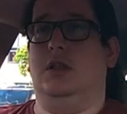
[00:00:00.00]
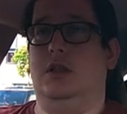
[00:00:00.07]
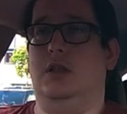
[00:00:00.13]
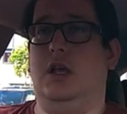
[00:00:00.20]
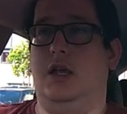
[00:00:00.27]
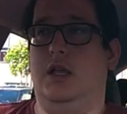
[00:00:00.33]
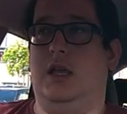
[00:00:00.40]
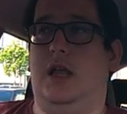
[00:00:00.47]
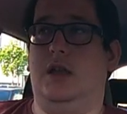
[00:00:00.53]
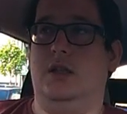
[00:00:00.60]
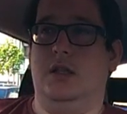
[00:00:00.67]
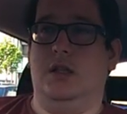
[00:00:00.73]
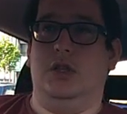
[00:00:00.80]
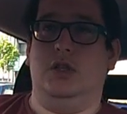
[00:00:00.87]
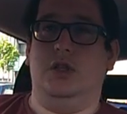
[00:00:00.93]
then again,
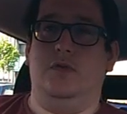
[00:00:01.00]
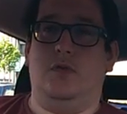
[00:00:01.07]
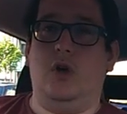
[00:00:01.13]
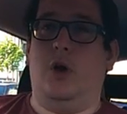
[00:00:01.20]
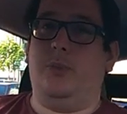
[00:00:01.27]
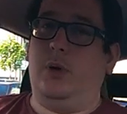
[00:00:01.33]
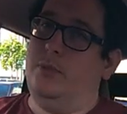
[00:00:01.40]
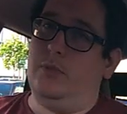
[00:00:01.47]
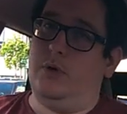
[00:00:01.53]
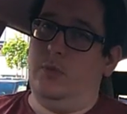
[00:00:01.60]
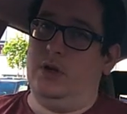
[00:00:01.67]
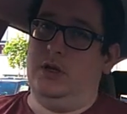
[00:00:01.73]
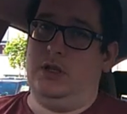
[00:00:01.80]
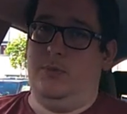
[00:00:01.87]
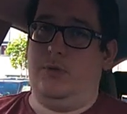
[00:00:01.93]
you've got a problem on
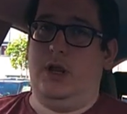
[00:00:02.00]
one of your